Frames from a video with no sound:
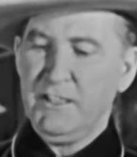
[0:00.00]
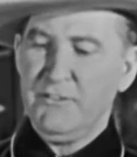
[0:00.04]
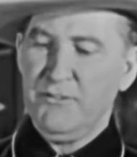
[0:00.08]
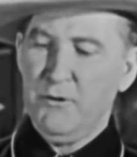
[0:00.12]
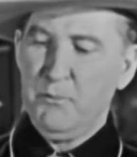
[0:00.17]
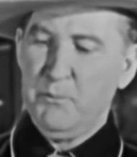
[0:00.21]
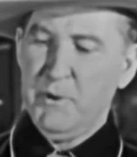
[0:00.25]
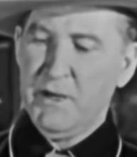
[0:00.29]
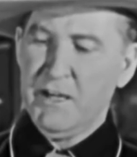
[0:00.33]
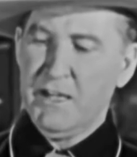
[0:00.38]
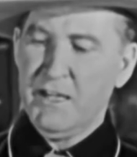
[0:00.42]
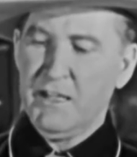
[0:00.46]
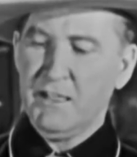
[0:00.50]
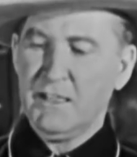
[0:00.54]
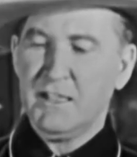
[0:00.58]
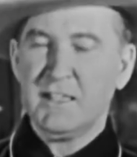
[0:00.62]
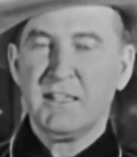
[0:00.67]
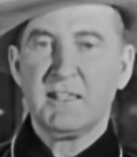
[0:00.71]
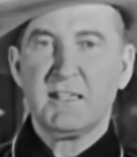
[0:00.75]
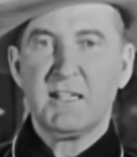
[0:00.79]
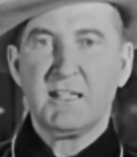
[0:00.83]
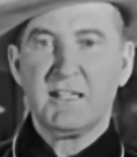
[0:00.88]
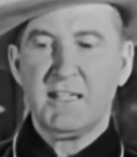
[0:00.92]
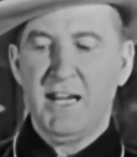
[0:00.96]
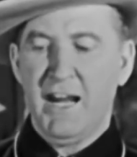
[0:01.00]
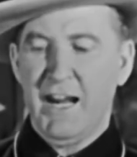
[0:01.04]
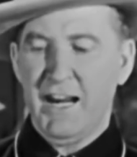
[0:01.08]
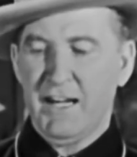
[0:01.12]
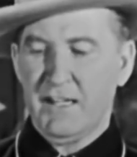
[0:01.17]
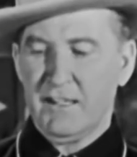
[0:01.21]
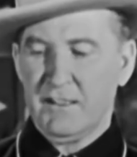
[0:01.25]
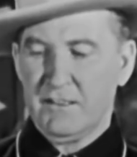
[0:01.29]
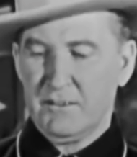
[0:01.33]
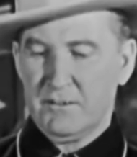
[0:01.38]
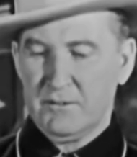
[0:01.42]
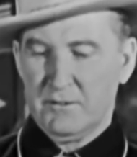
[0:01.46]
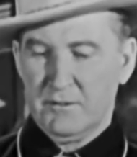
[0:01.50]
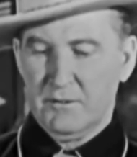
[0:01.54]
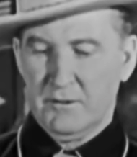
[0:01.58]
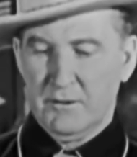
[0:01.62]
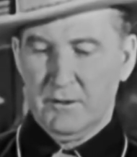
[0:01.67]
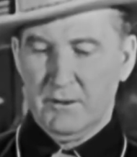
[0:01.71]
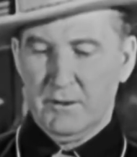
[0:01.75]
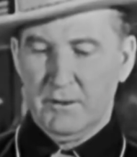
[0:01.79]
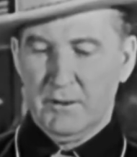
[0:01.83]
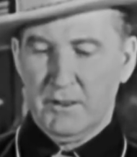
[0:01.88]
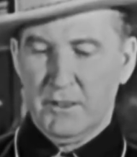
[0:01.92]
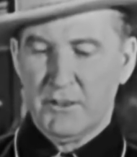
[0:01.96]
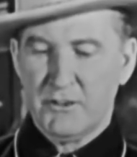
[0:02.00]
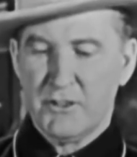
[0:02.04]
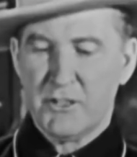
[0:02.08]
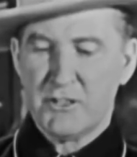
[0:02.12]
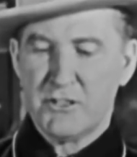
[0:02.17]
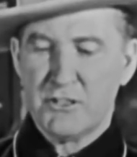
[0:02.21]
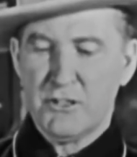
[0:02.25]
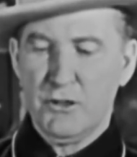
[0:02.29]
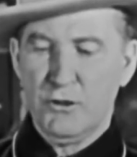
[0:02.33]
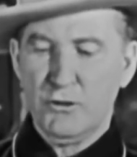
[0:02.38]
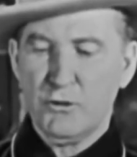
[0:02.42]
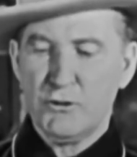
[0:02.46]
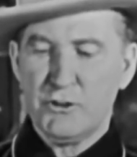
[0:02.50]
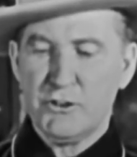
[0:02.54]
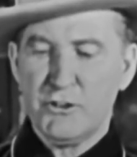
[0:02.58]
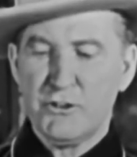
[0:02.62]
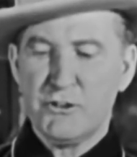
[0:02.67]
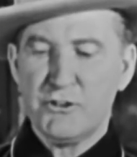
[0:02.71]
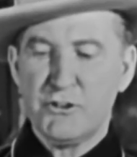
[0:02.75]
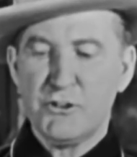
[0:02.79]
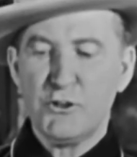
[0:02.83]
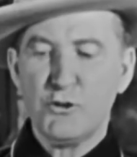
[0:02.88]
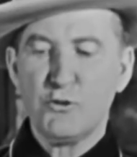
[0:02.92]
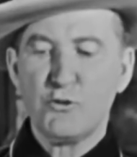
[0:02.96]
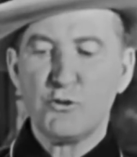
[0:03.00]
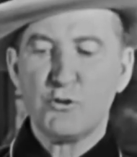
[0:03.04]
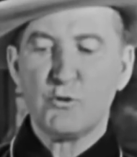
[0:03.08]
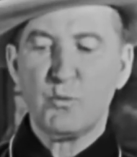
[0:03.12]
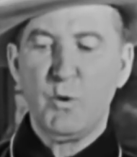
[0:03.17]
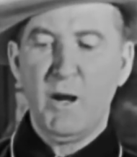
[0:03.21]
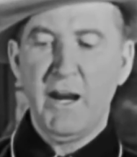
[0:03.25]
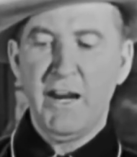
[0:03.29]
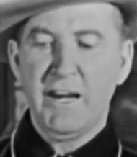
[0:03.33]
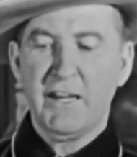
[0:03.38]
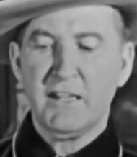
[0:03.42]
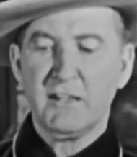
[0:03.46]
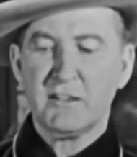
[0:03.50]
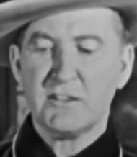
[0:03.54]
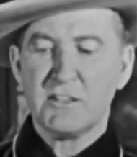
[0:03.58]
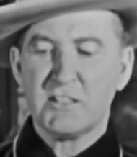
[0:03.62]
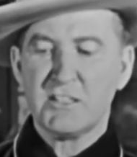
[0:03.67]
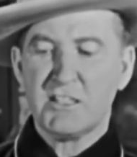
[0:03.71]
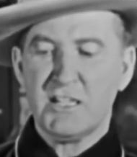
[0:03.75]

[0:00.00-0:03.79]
of a big Indian attack, and the soldiers used wagons